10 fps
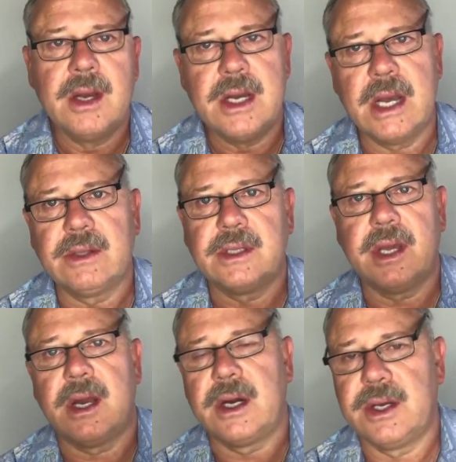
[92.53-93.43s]
now that they
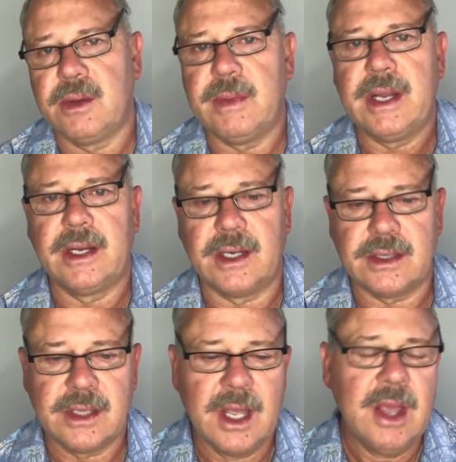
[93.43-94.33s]
are on your mailing
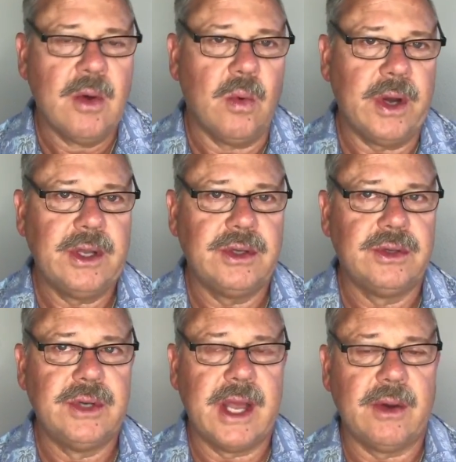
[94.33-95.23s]
list, what do you
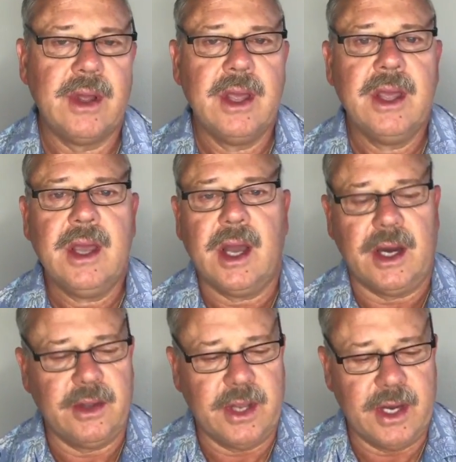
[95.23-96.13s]
do now?
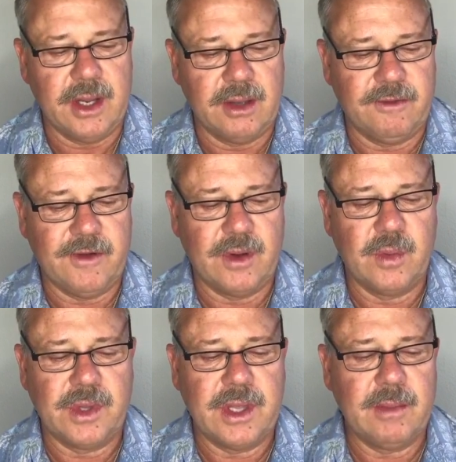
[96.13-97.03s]
Are you getting on the phone
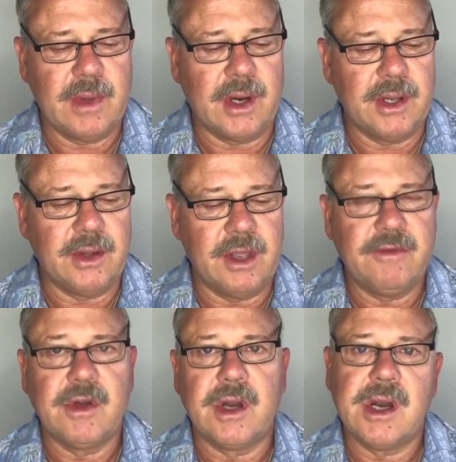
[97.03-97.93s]
with them? Are you
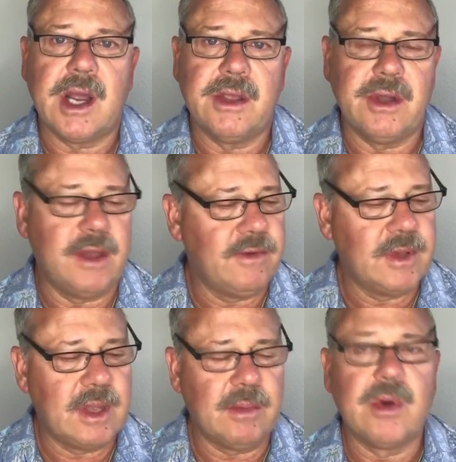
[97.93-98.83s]
giving are you
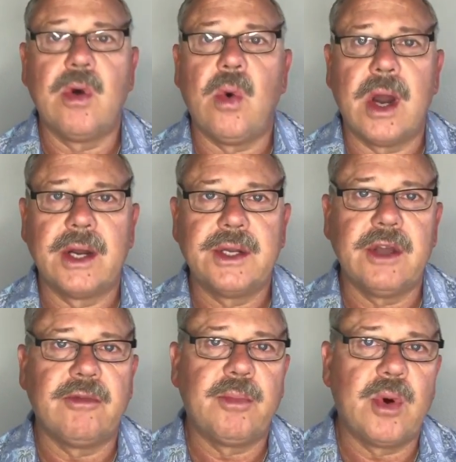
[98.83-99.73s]
giving them quality
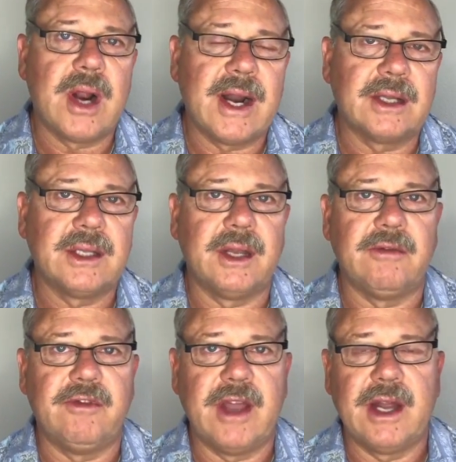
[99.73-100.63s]
of product
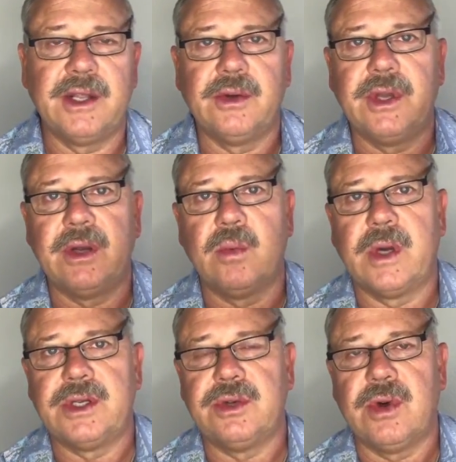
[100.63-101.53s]
and value in
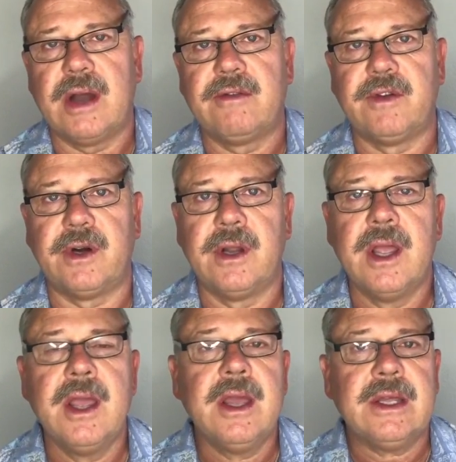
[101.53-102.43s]
what you offer?
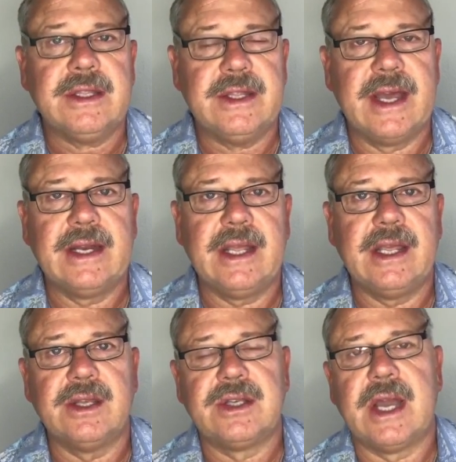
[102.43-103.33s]
That
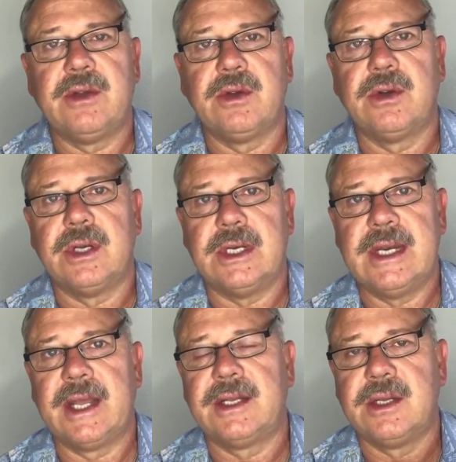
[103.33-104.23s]
is how you
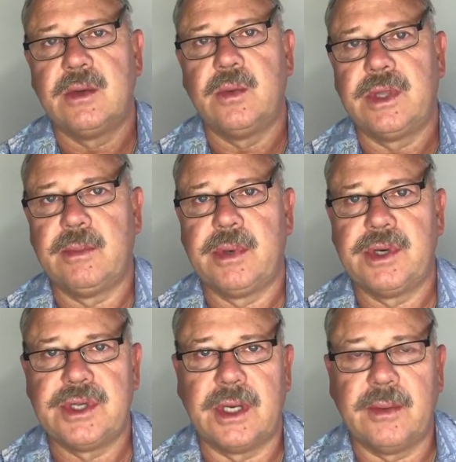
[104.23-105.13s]
connect with the
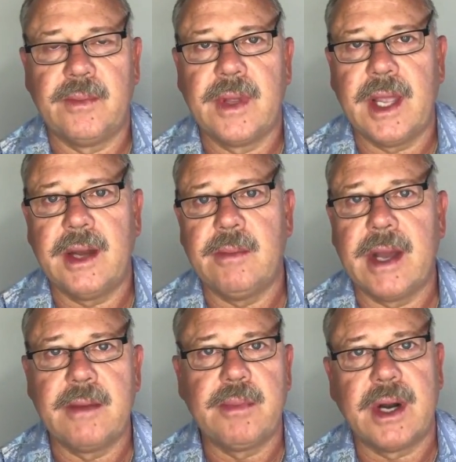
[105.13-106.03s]
person. In
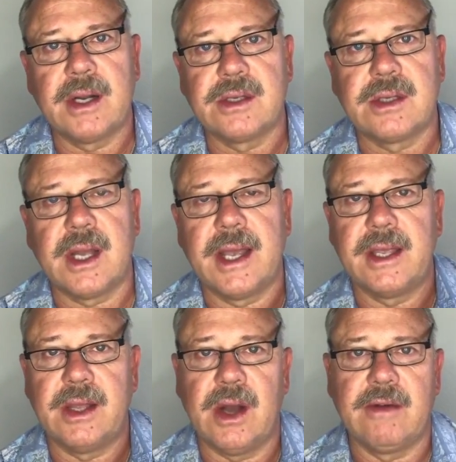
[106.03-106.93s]
my products, I
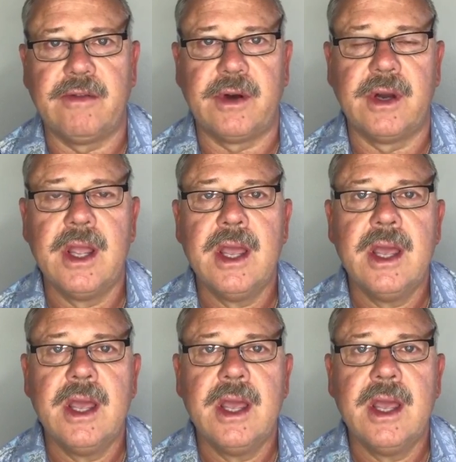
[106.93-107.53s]
offer